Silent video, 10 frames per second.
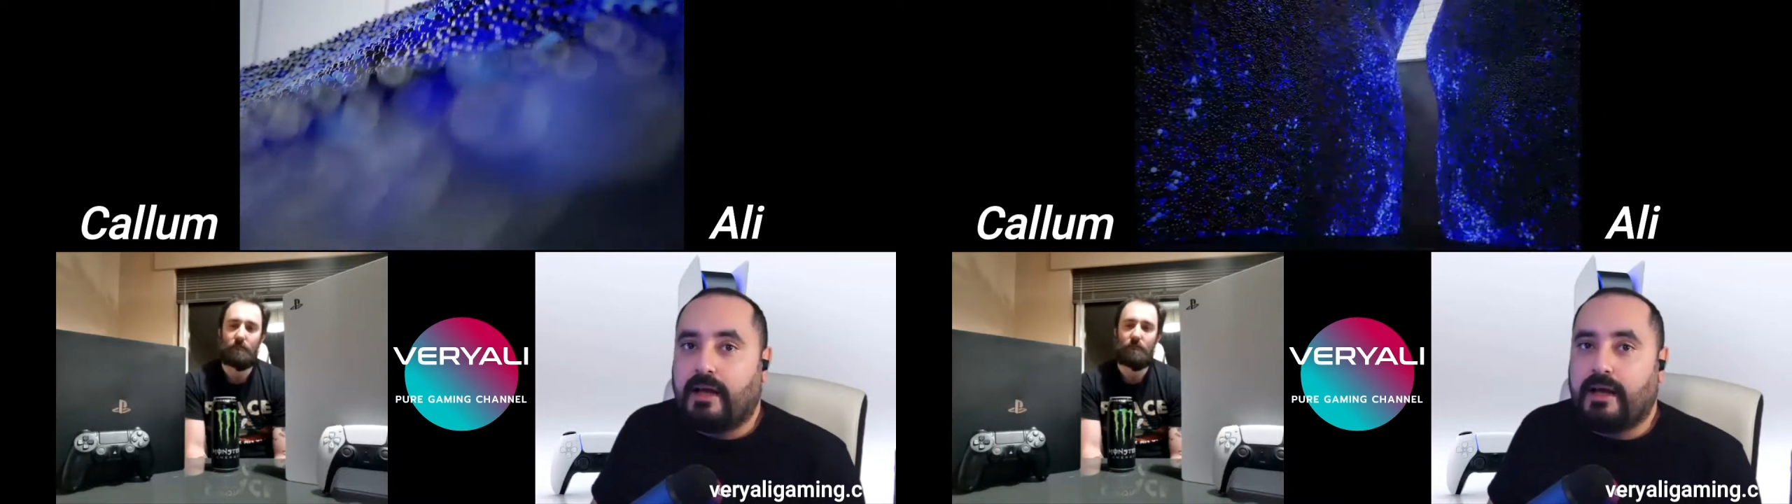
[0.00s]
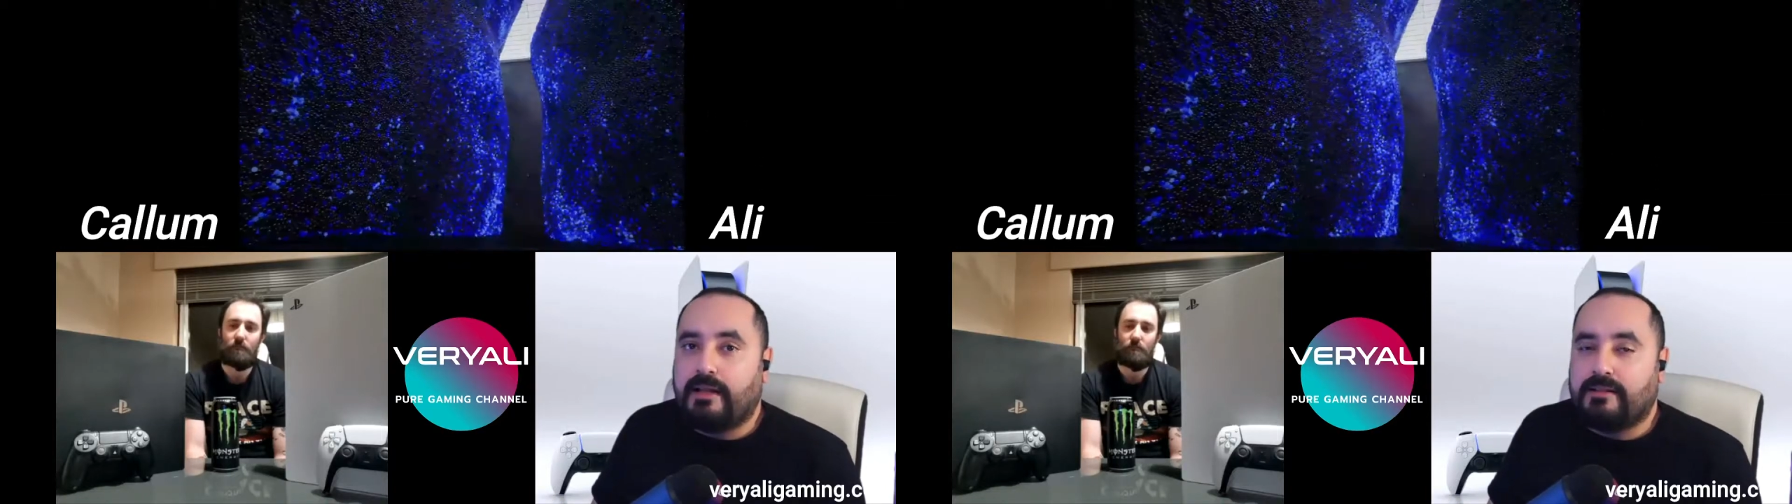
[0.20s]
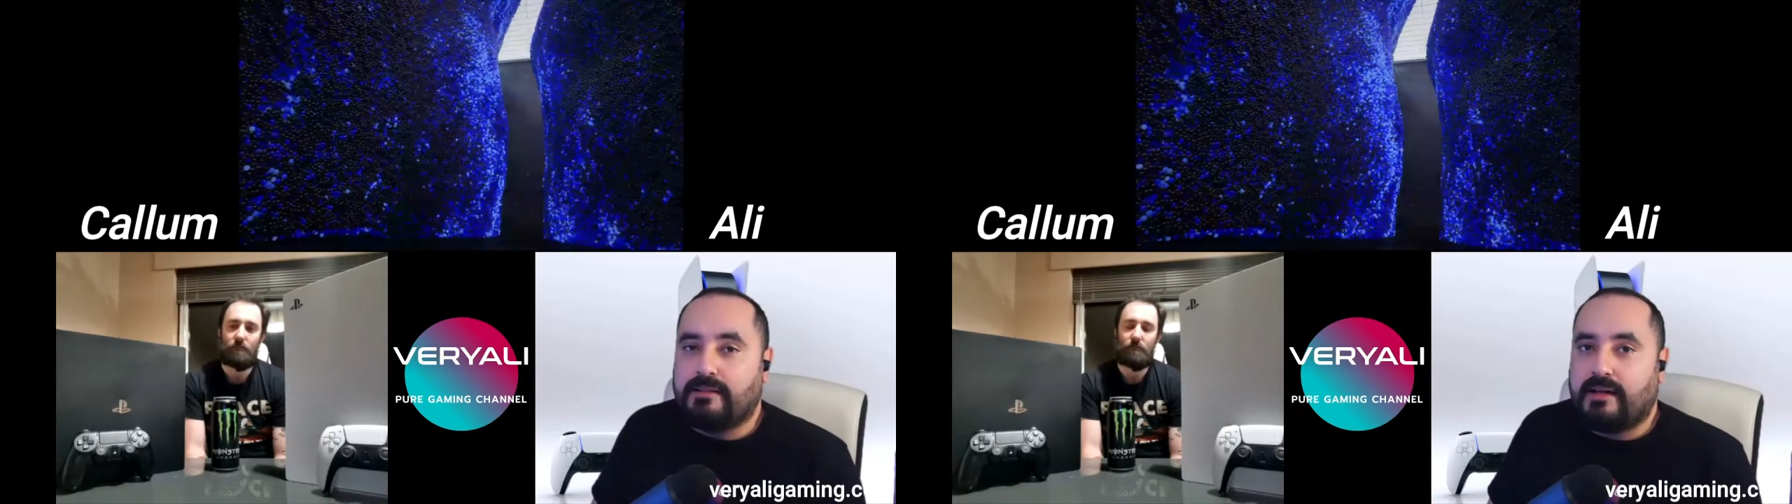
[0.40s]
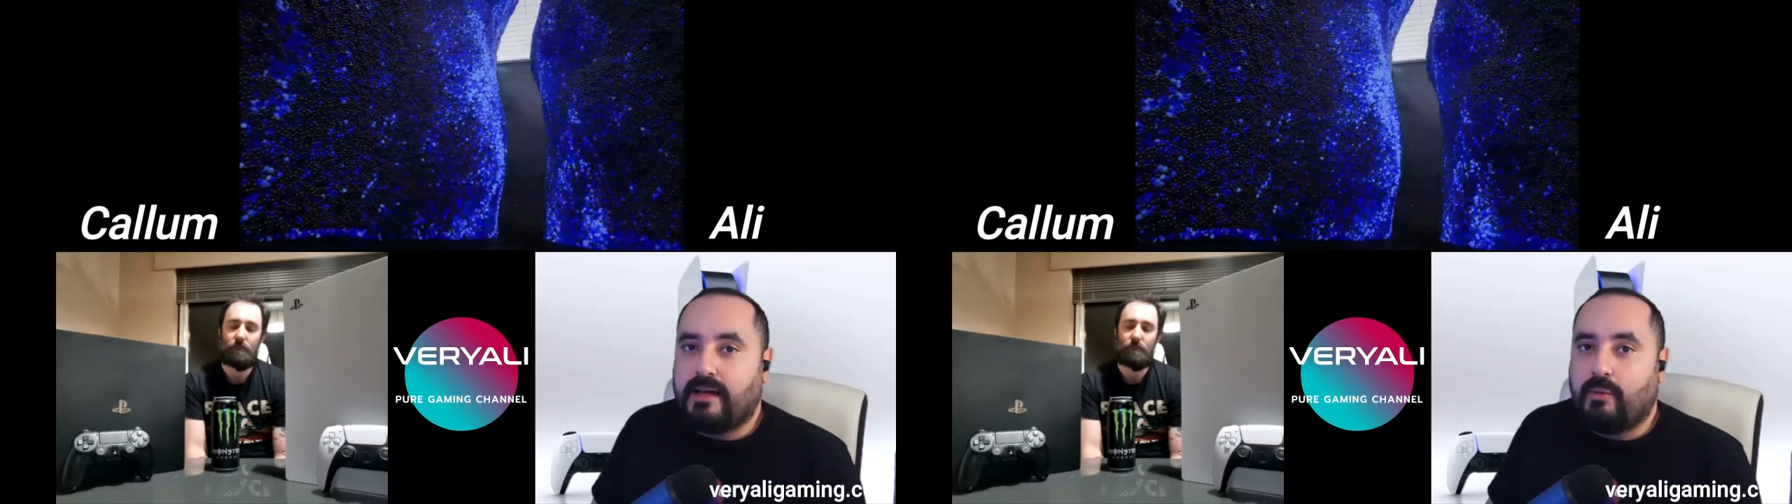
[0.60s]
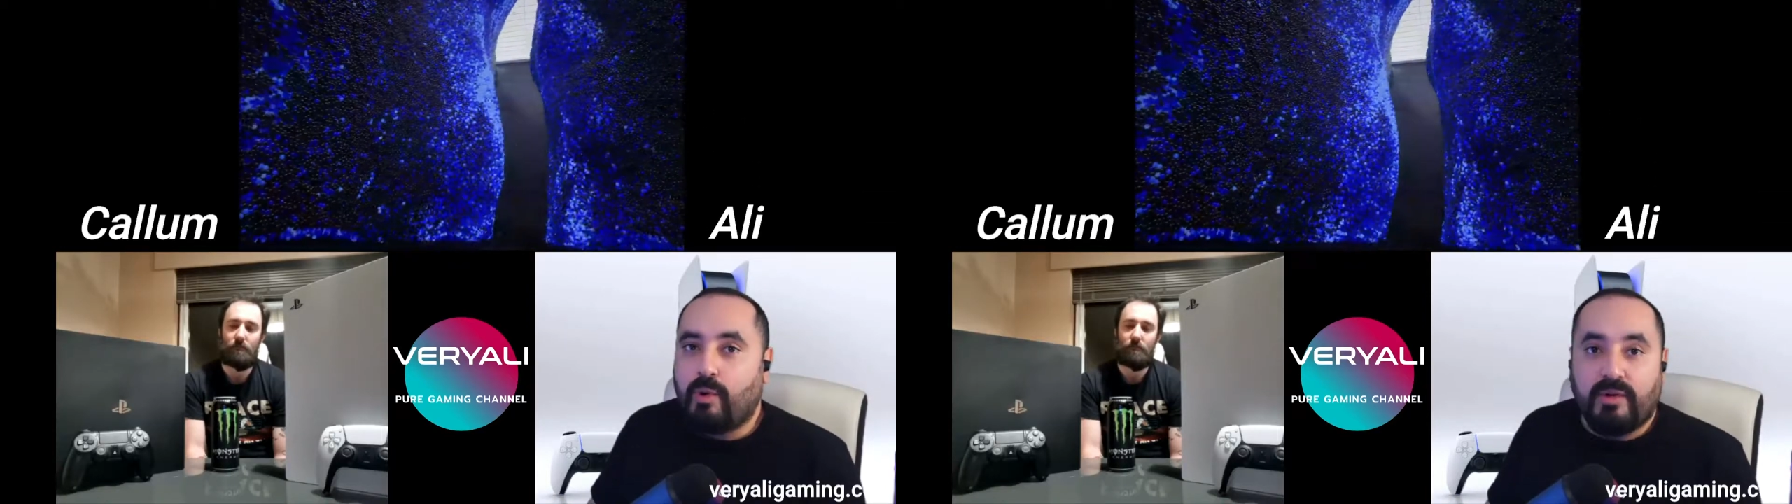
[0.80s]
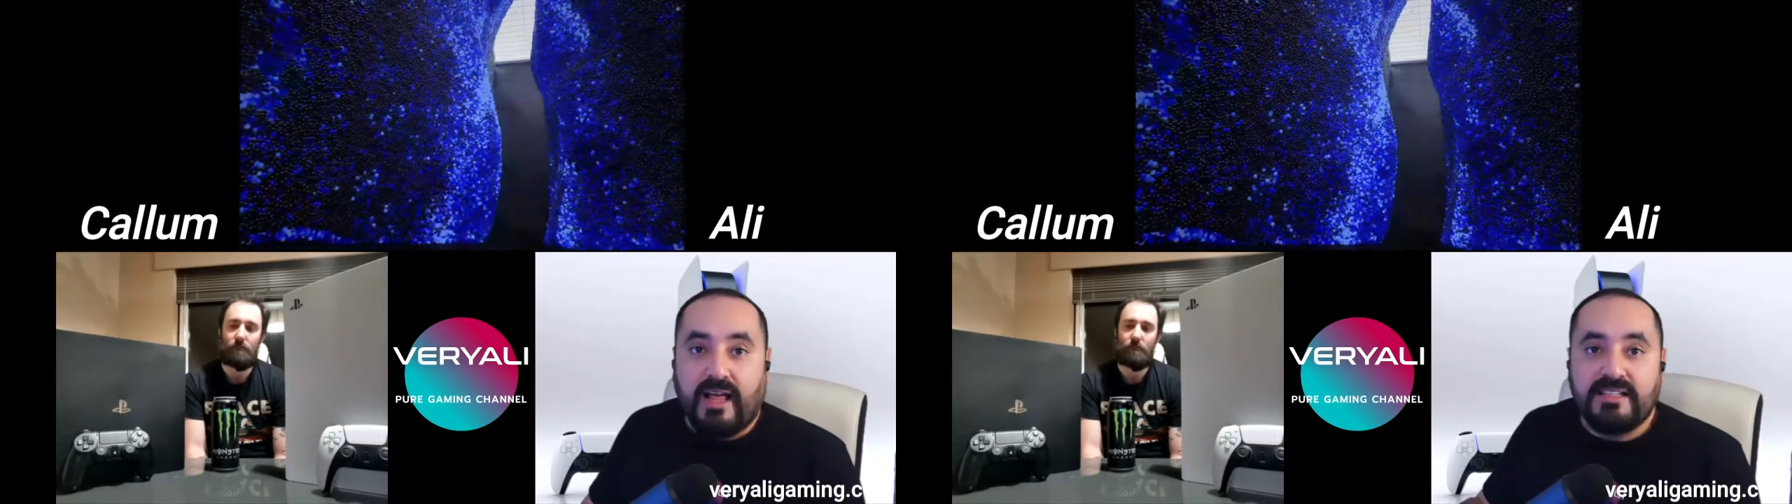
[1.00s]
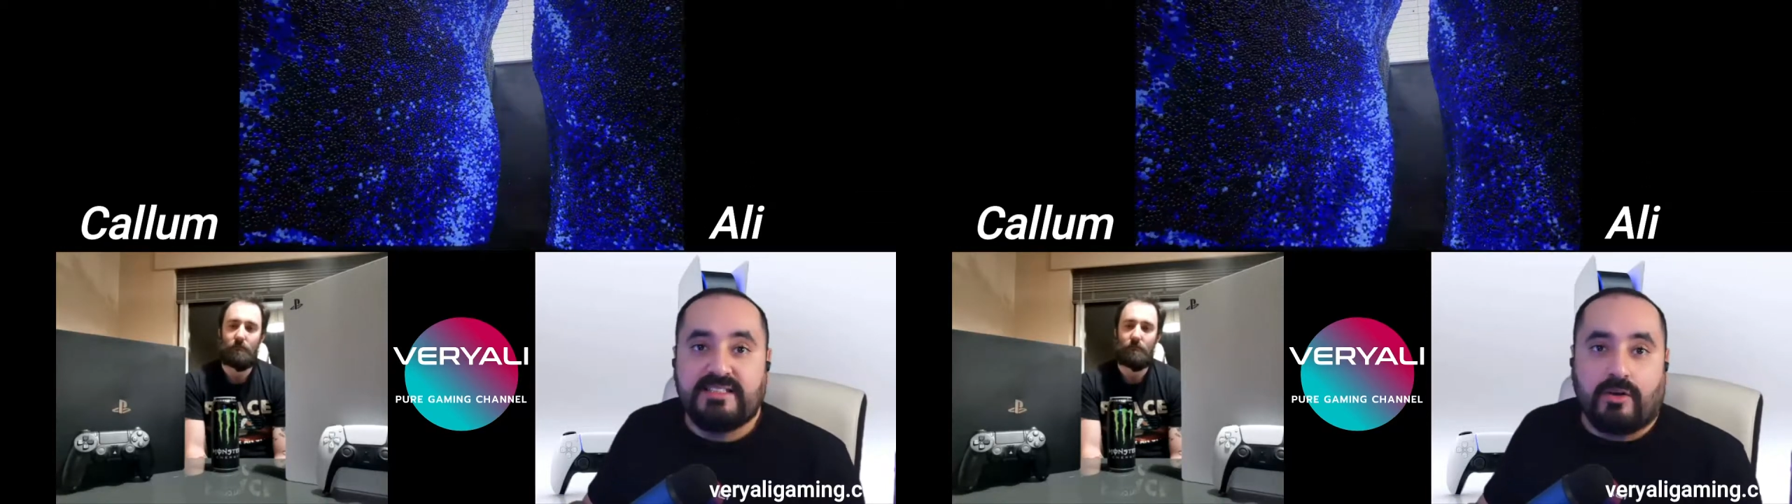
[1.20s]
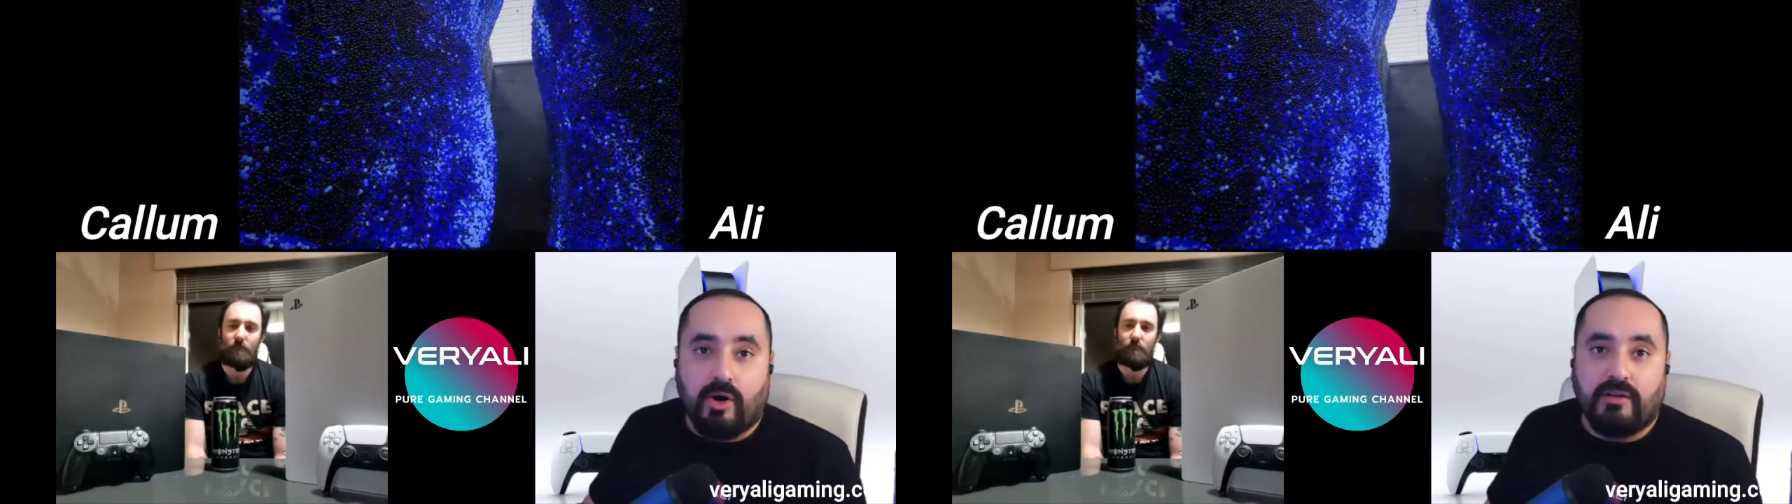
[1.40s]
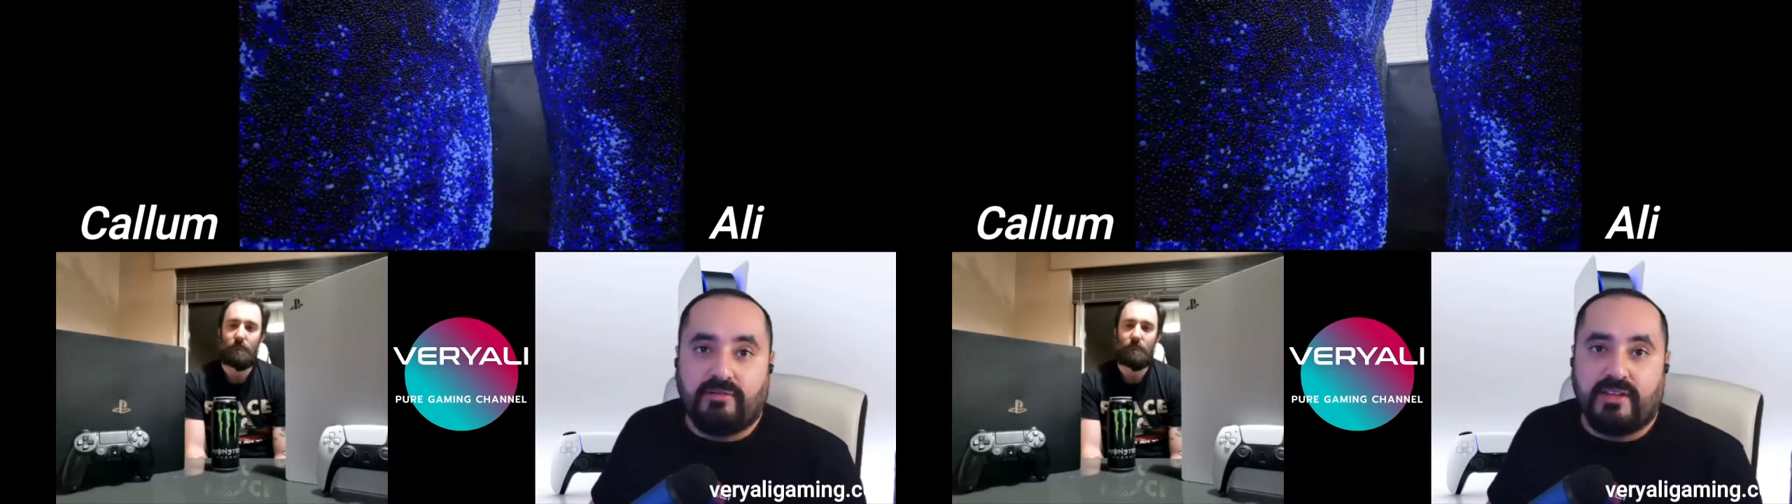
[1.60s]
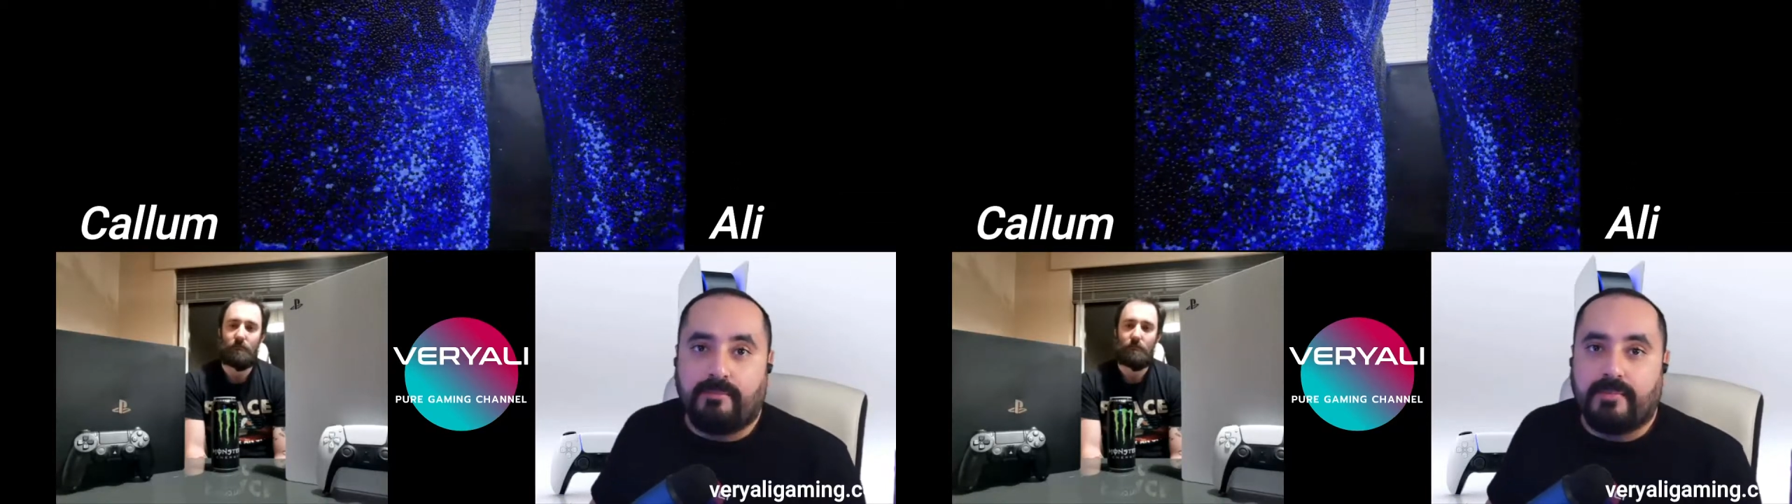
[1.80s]
and we will answer all
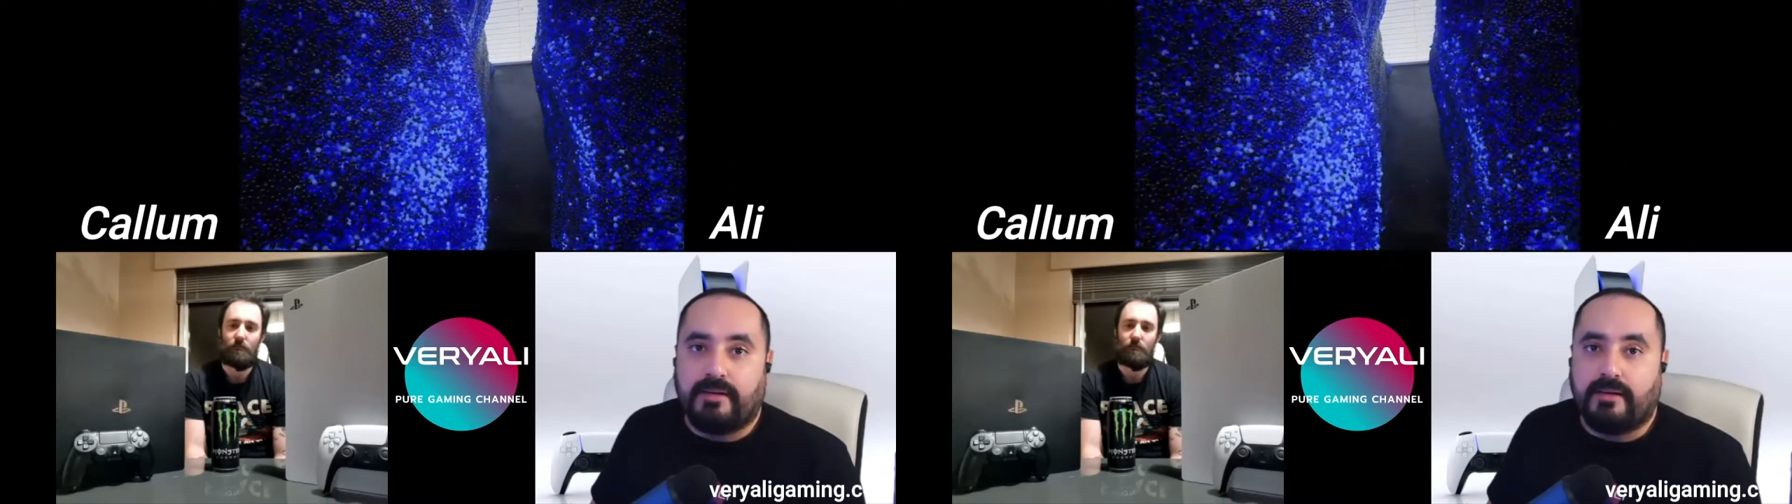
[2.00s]
of them